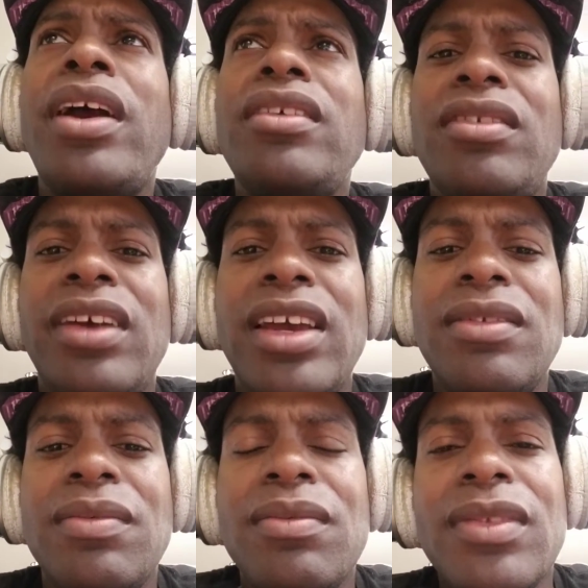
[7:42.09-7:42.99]
site,
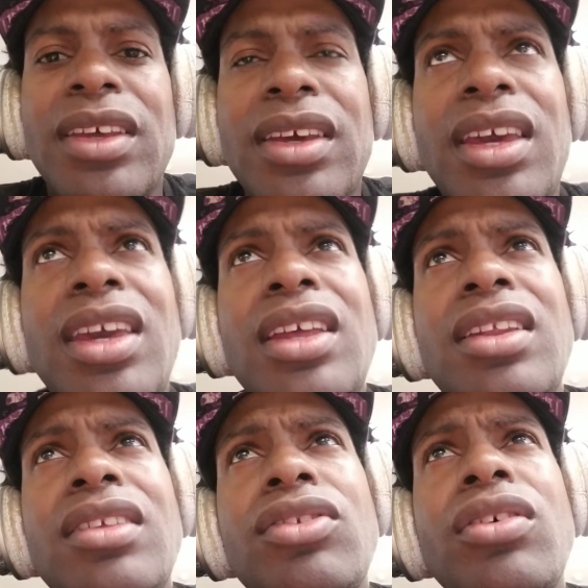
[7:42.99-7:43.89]
and
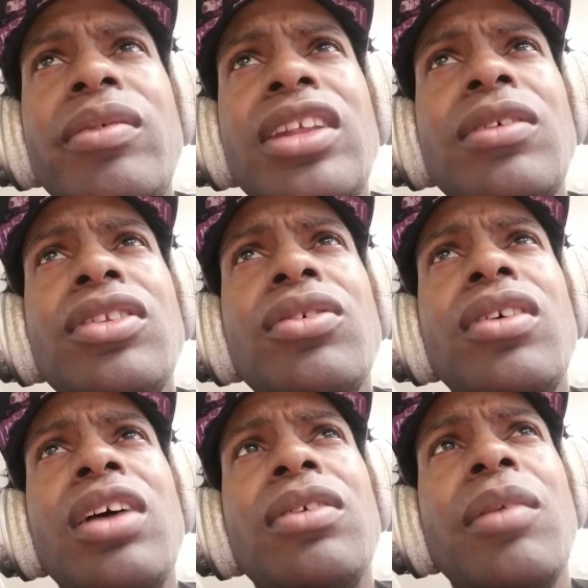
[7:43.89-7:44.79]
it told me there were no
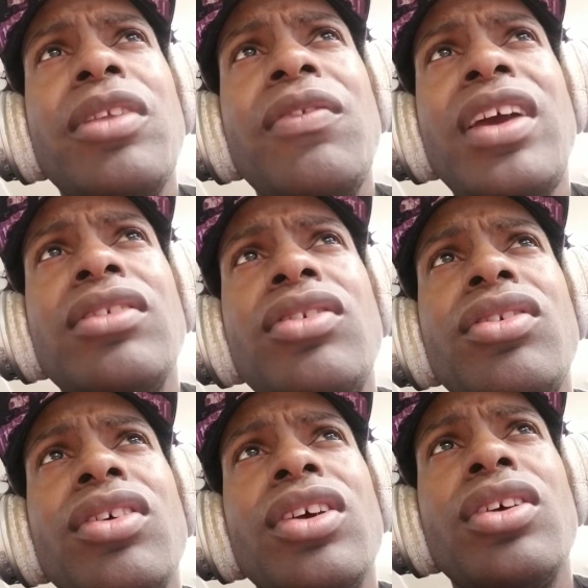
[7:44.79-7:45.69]
upcoming
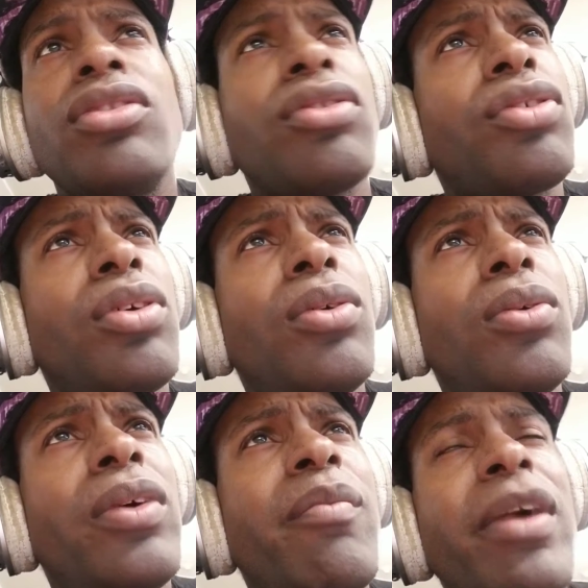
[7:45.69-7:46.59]
events.
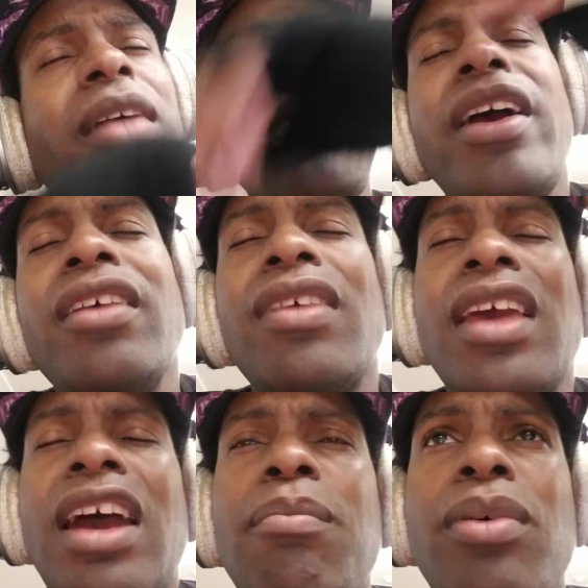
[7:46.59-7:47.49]
So in my mind, it's like
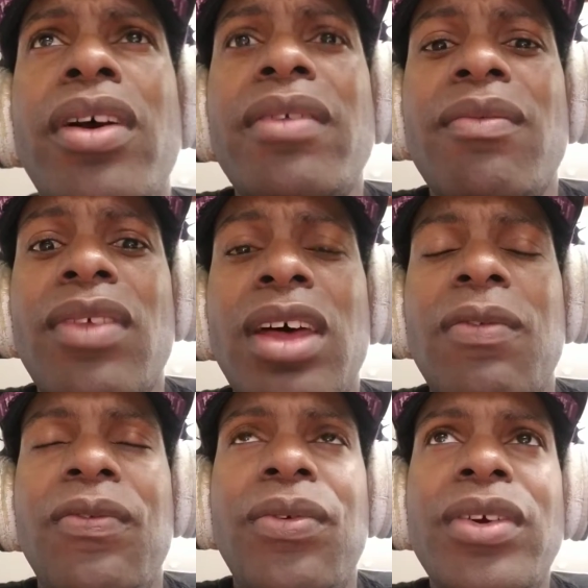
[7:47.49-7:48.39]
I bought a
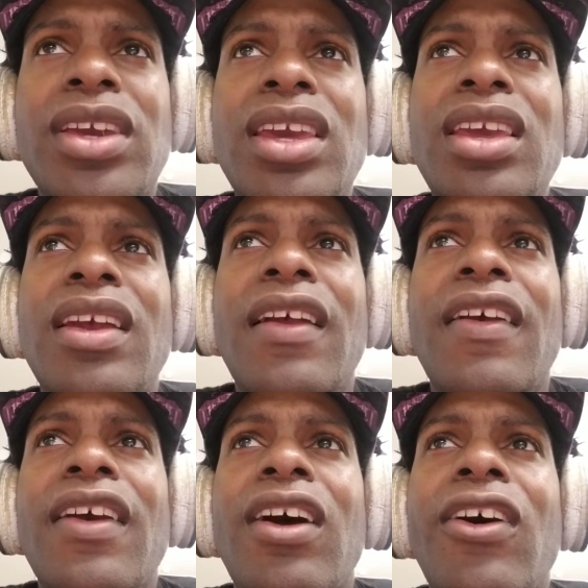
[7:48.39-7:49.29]
free
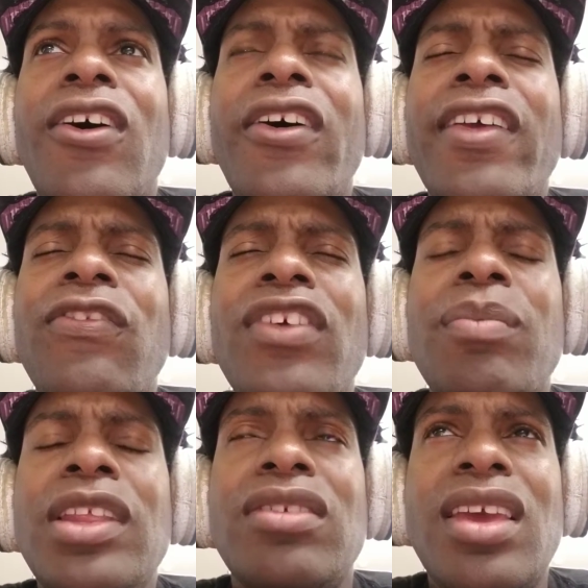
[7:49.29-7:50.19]

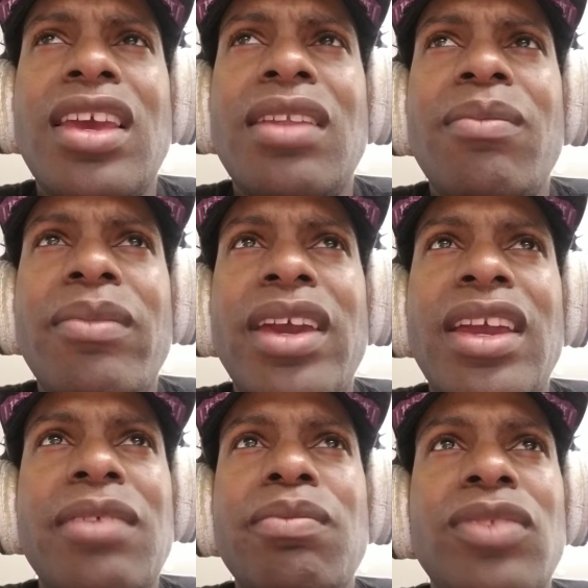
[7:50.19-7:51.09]
RSVP ticket,
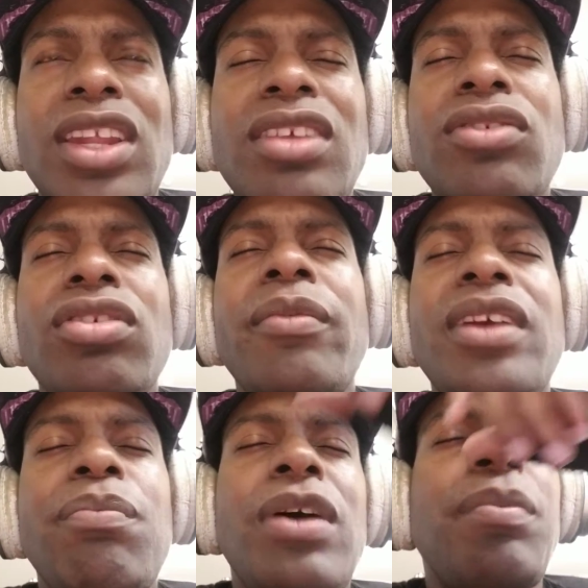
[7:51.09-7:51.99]
and they didn't show me
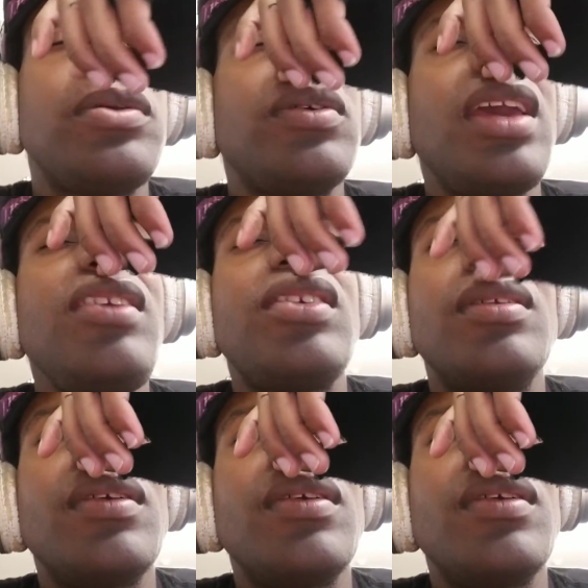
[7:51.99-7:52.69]
a proper location.